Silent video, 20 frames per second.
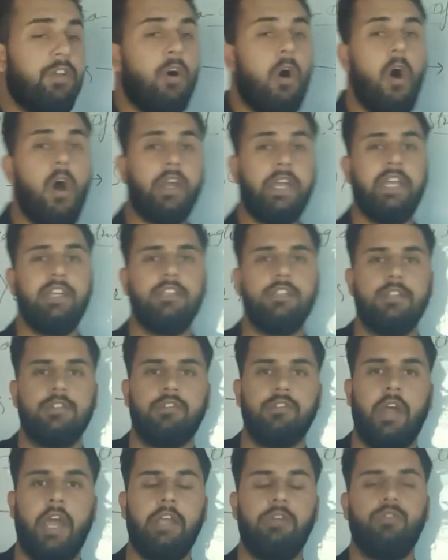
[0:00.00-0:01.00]
Hawking
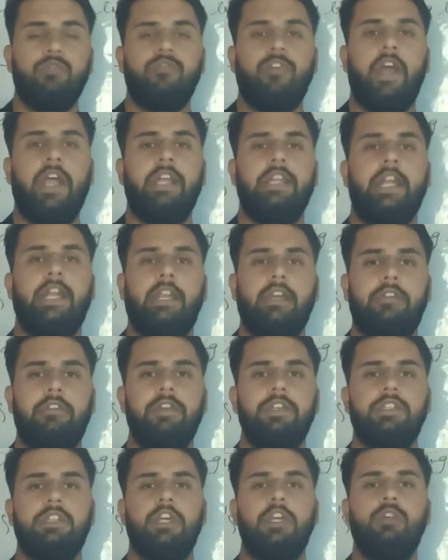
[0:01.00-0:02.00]
tried to find that
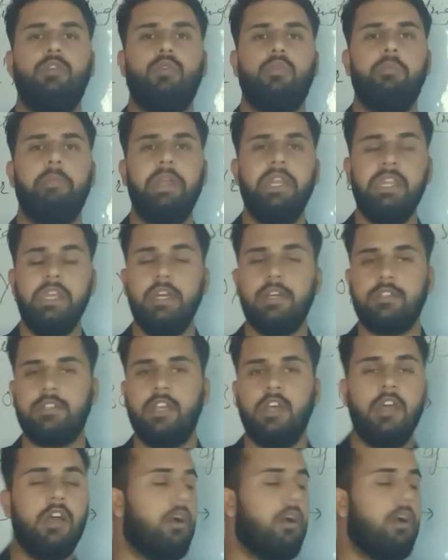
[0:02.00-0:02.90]
equation. He took many years,